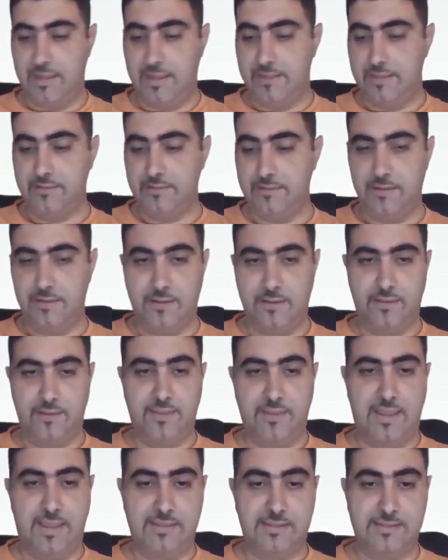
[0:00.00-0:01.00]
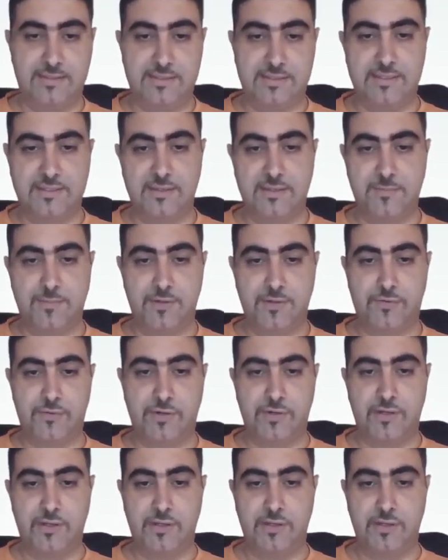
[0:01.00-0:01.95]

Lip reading: And that symmetry